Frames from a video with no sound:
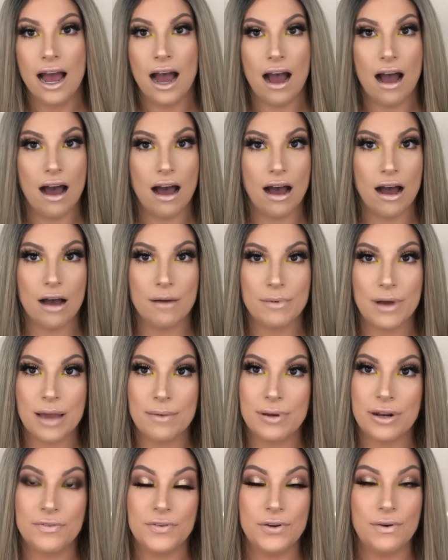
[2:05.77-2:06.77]
I
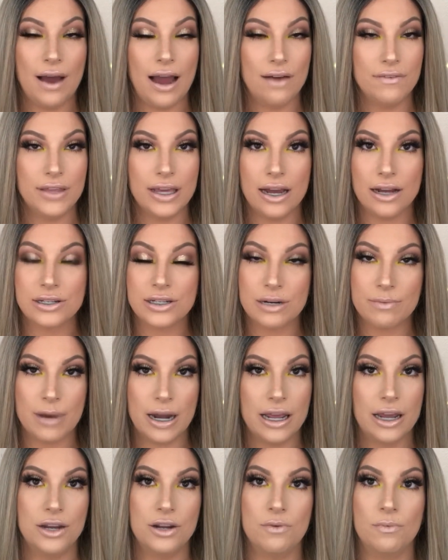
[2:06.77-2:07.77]
mean, if you have the extra
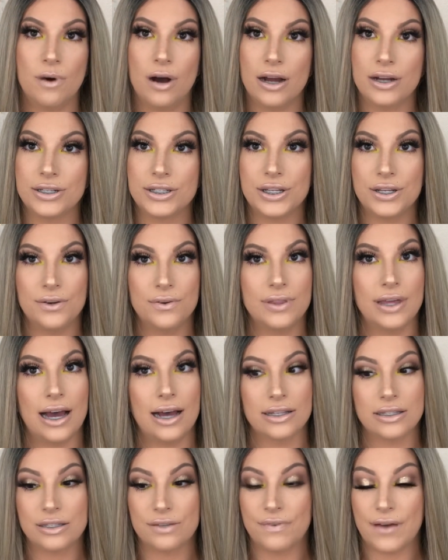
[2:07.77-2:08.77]
money and you want to,
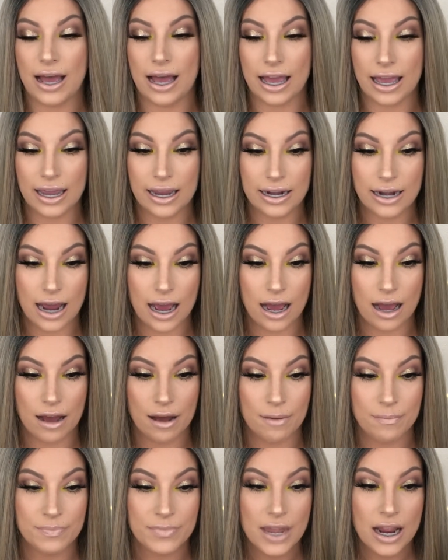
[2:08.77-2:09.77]
that's fine.
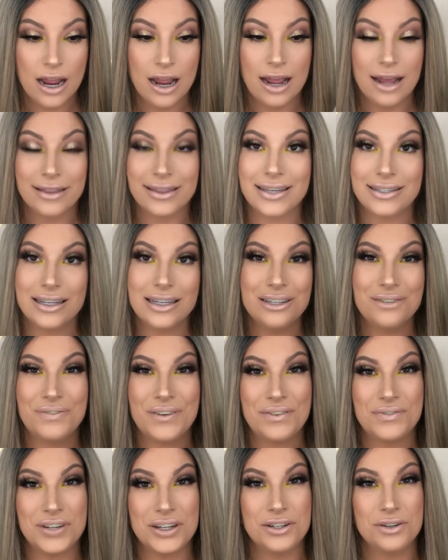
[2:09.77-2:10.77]
This is
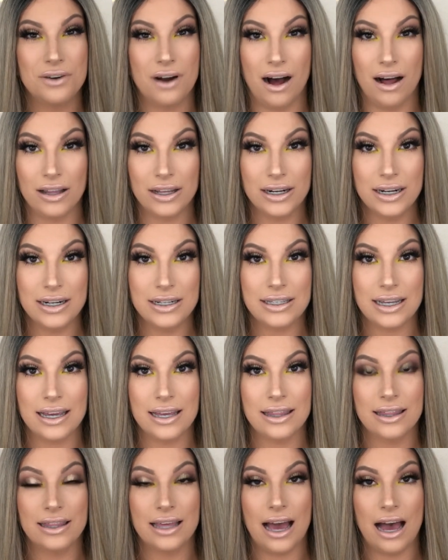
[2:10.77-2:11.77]
$52
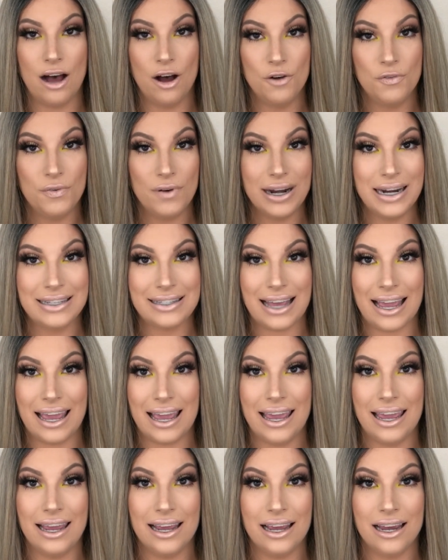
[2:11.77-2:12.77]
and the e.l.f. one is
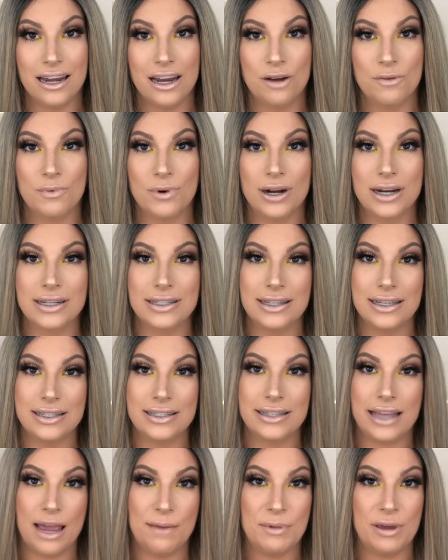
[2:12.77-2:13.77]
$8 and it works the
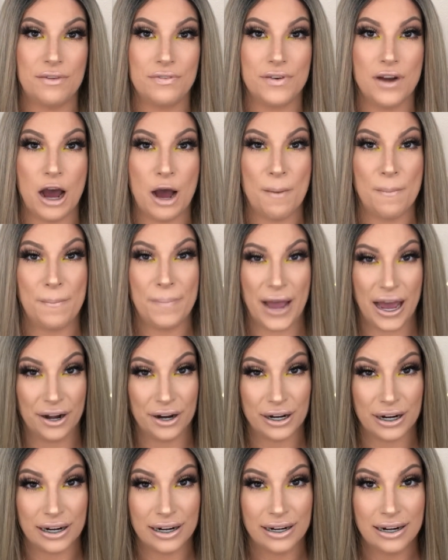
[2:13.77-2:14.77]
same, if not
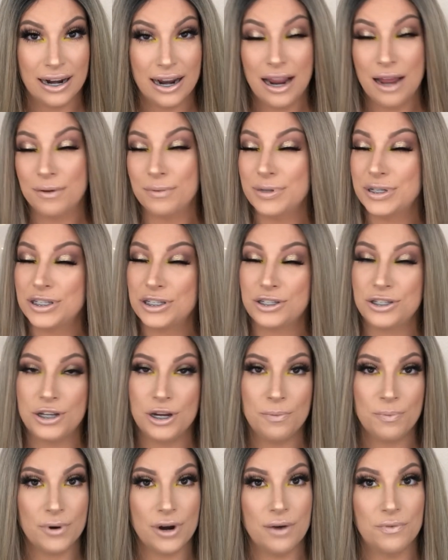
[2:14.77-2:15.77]
better. And be
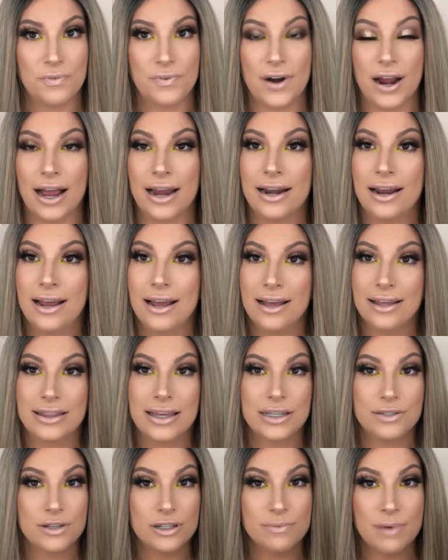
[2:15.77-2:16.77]
super upfront.
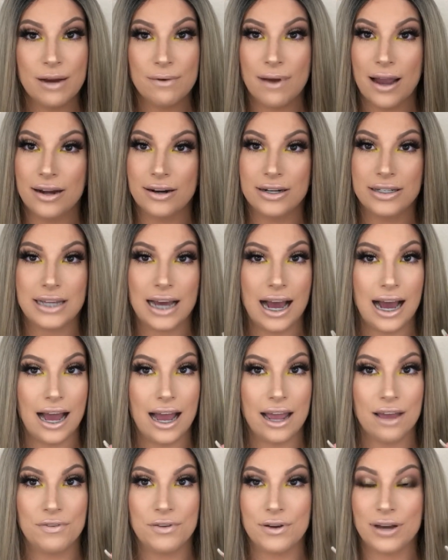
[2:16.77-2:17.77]
This was my ride or
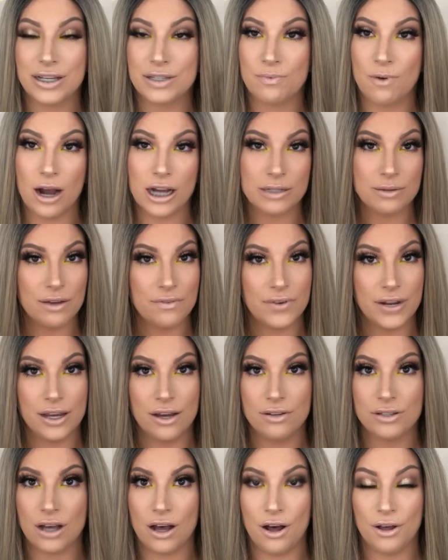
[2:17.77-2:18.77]
die. If you guys watch my
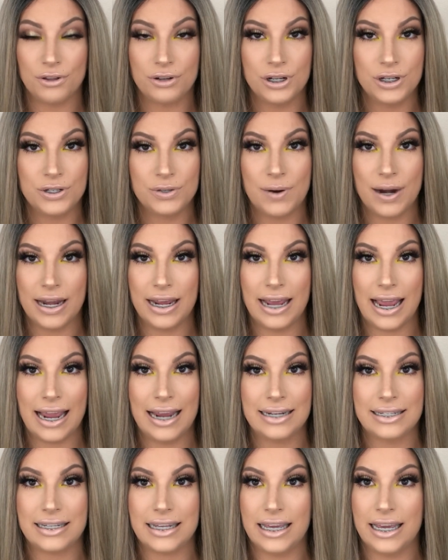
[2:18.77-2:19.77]
videos all through
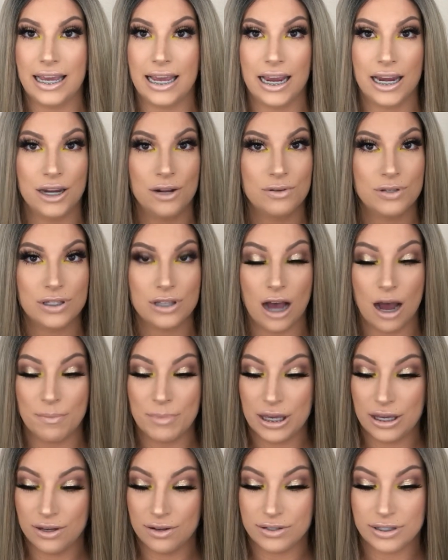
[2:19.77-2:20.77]
2018, you saw
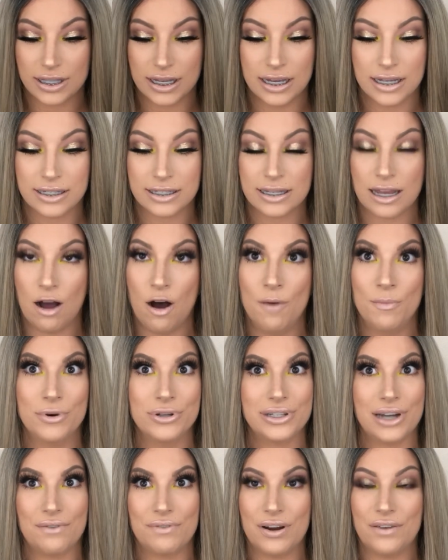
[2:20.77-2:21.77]
me use this
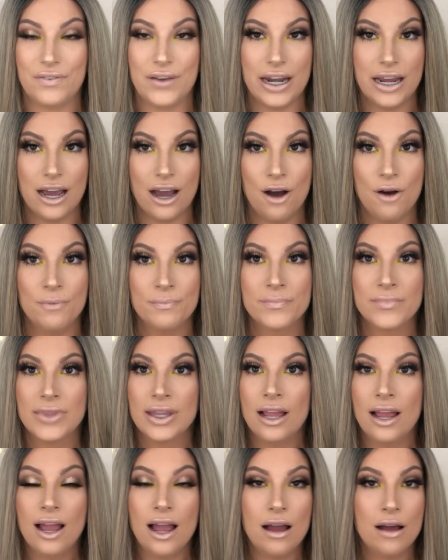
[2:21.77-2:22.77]
almost every video.
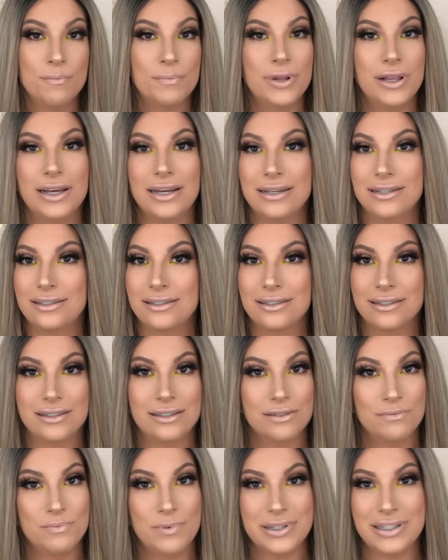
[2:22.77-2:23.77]
Please
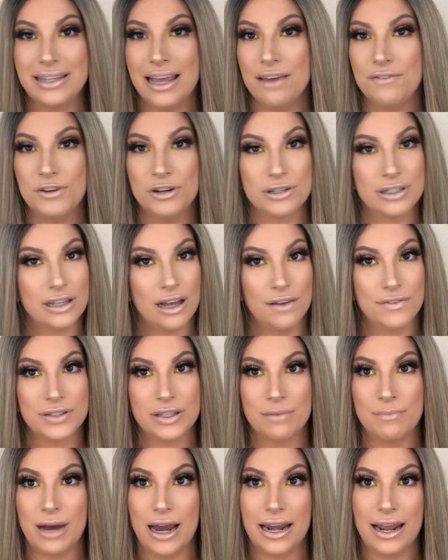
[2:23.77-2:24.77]
save yourself
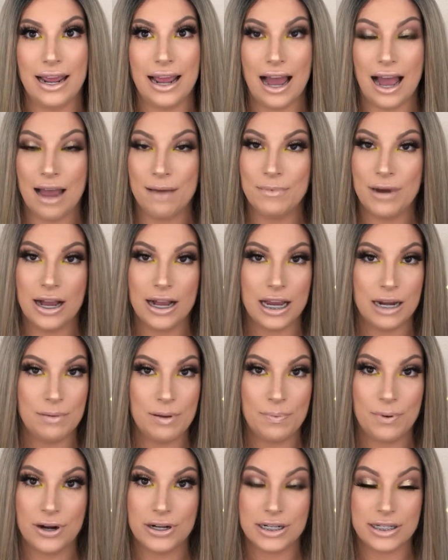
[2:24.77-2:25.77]
some money. I'm not going
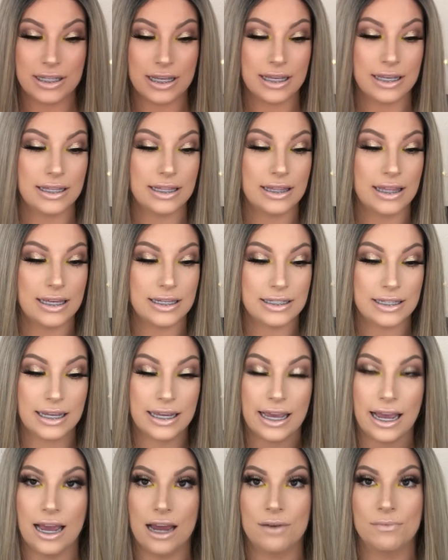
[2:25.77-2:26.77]
to be purchasing this
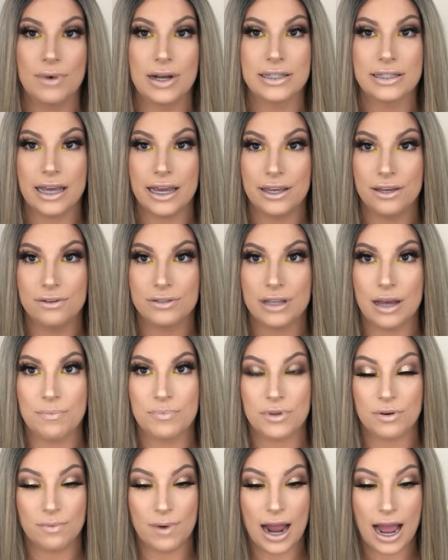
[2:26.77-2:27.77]
again once I use
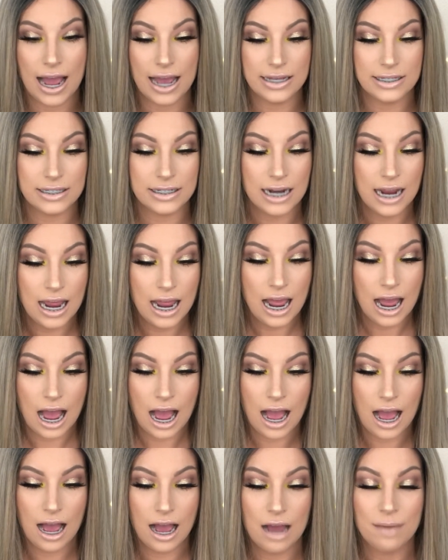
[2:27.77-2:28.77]
up the rest.
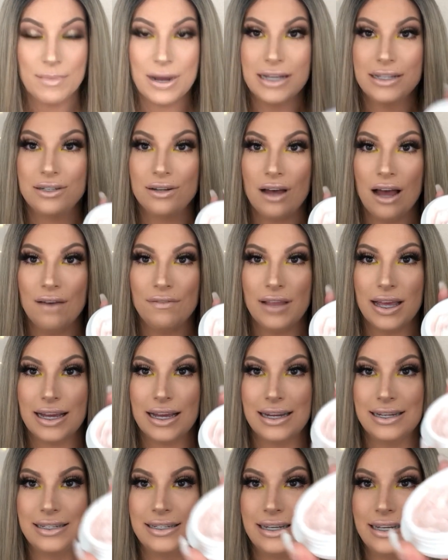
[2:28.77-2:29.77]
I still have like
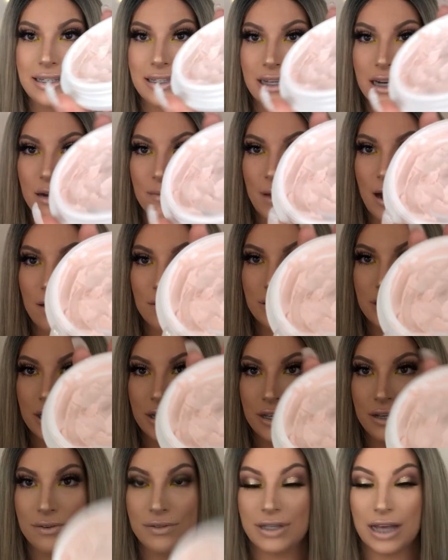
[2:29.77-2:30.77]
a decent amount to
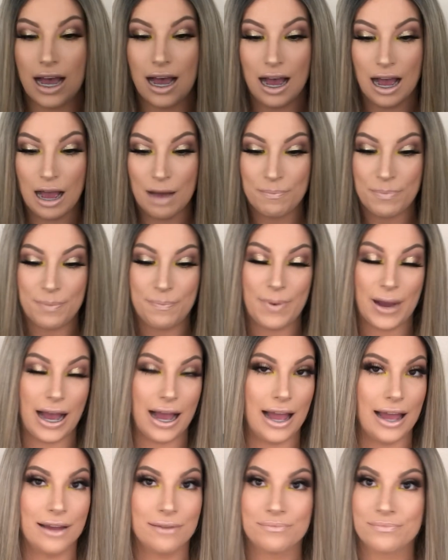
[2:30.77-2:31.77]
use up,
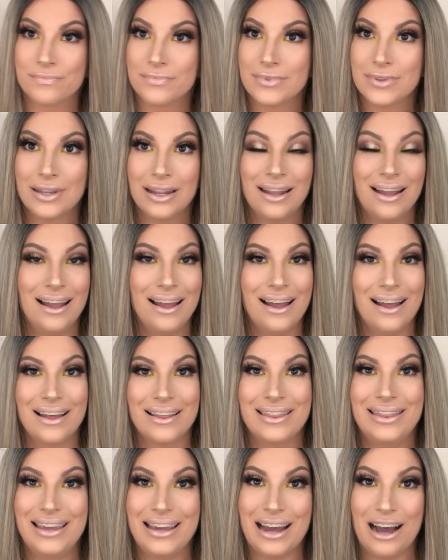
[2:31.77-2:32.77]
but
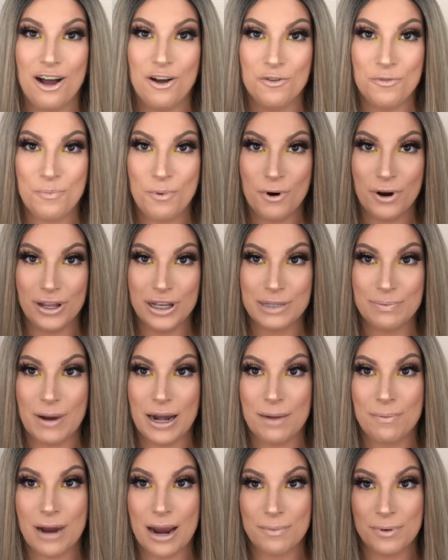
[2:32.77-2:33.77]
the e.l.f. Poreless
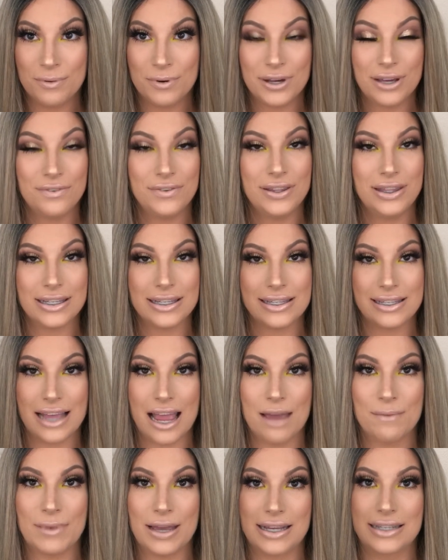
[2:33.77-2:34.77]
Putty Primer will give you the
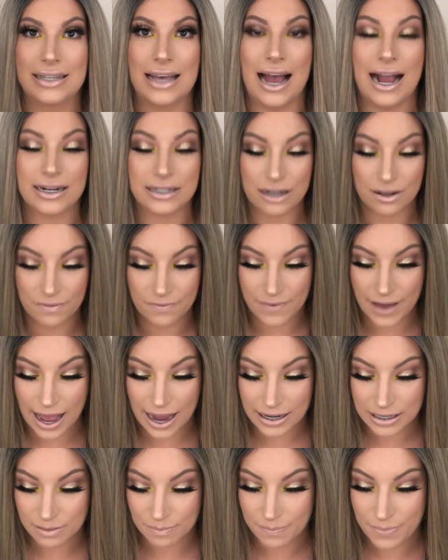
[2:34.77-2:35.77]
same exact
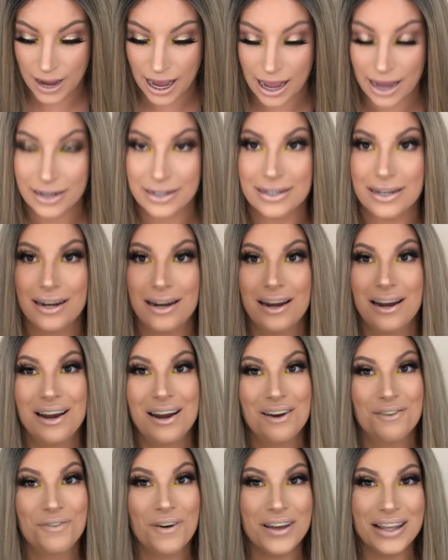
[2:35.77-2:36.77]
effect. But
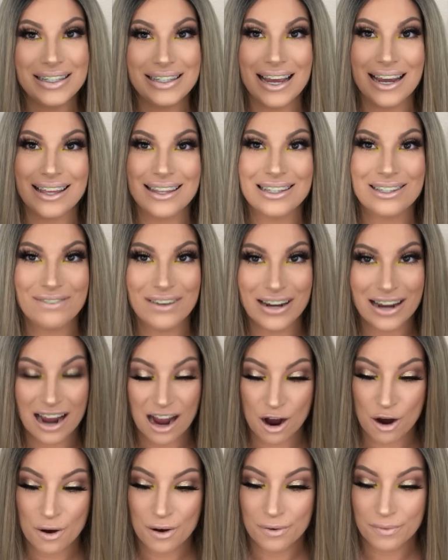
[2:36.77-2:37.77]
for the sake of this
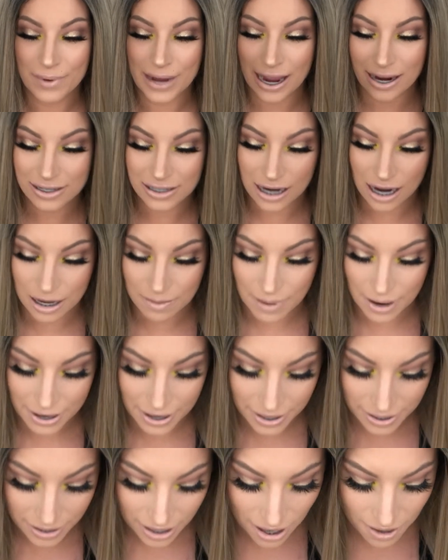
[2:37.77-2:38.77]
video, we had to talk about
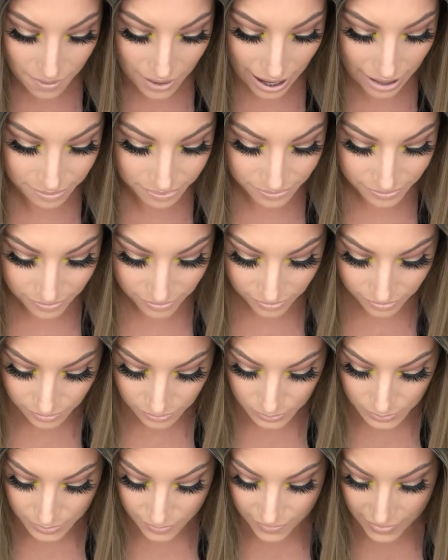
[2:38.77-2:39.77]
her. Okay.
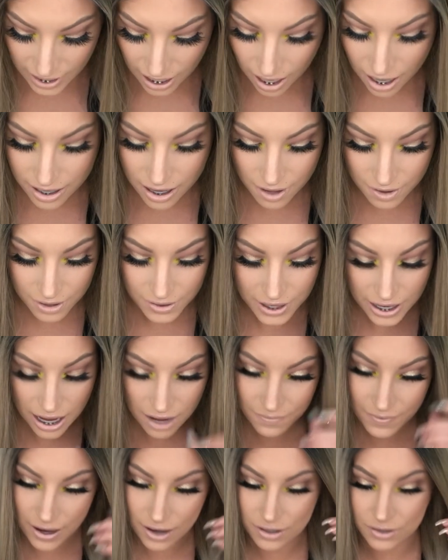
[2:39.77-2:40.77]
Another thing I
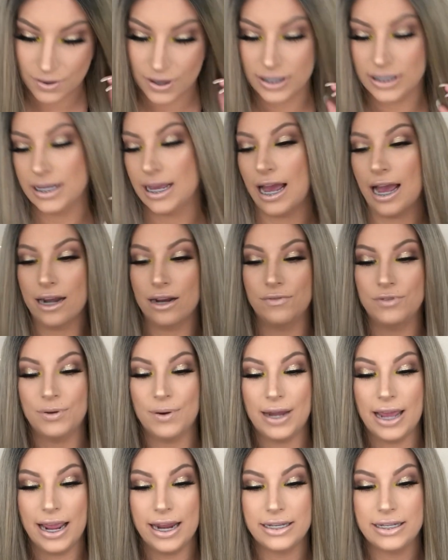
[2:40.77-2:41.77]
found towards the end of
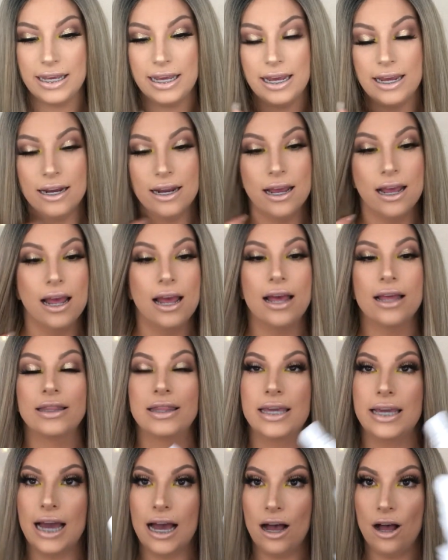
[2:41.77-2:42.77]
2018,
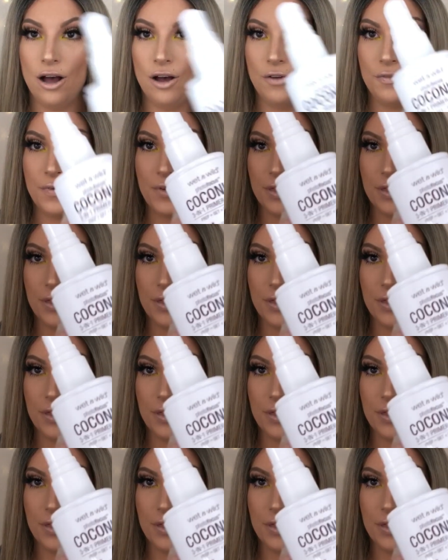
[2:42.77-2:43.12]
the e.l.f.